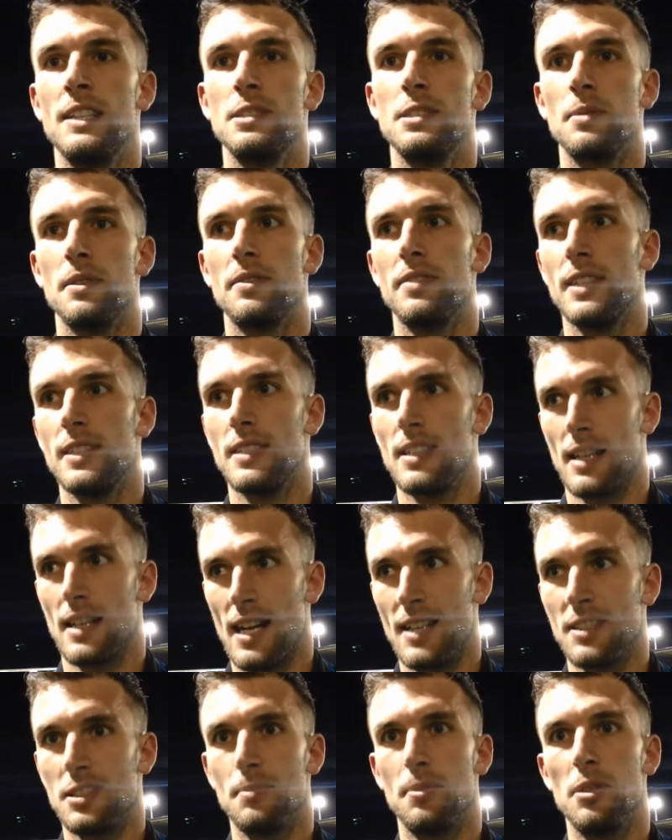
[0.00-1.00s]
to be fair, the
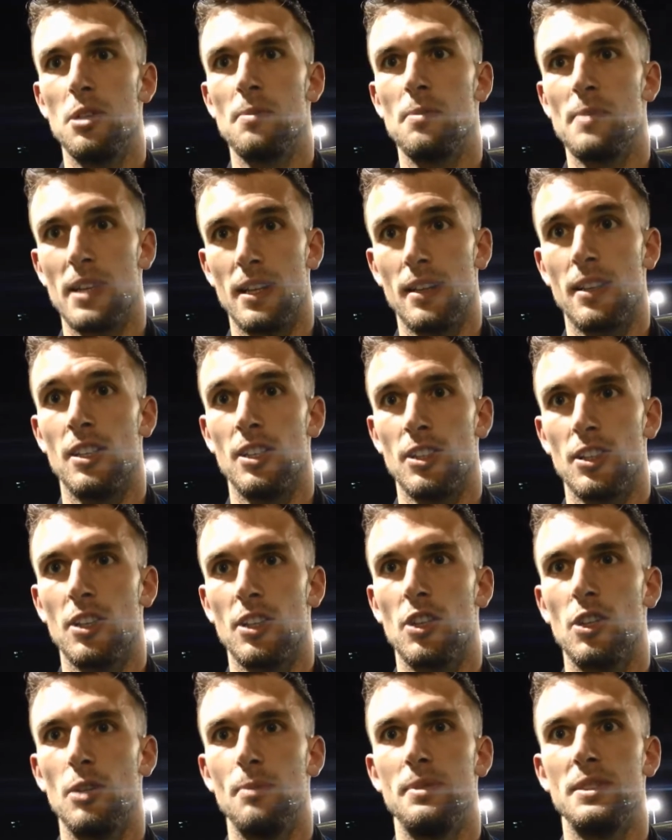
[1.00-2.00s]
lads are putting me in the
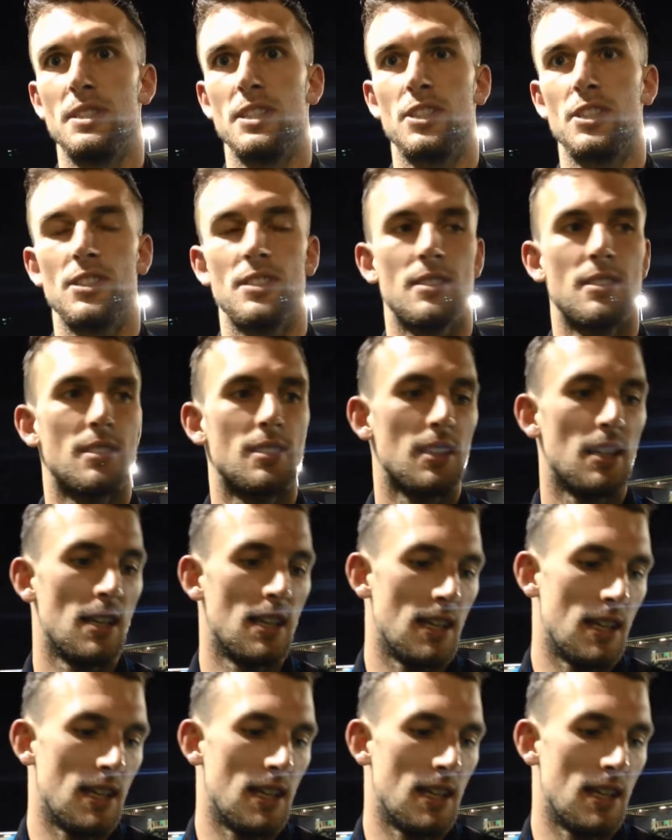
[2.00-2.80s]
good positions.